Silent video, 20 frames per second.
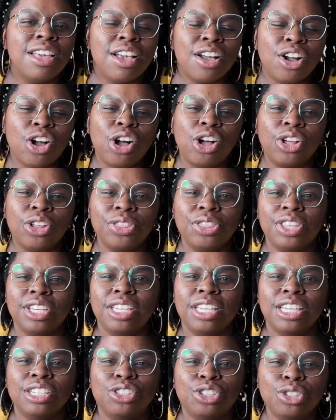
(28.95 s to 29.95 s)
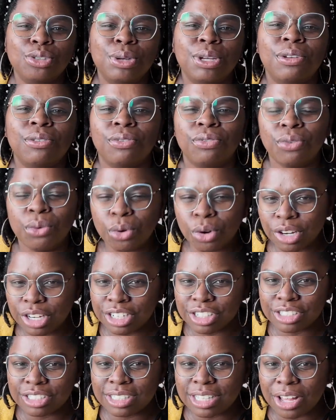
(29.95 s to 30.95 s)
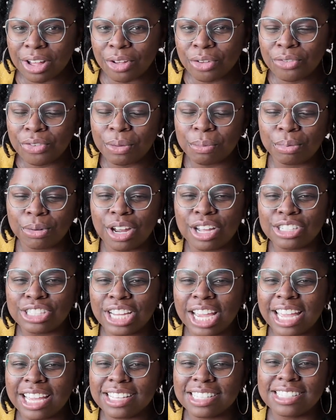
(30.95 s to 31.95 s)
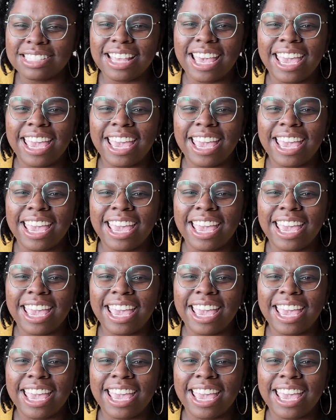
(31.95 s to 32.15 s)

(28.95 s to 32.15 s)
called the Do It For Yourself projects,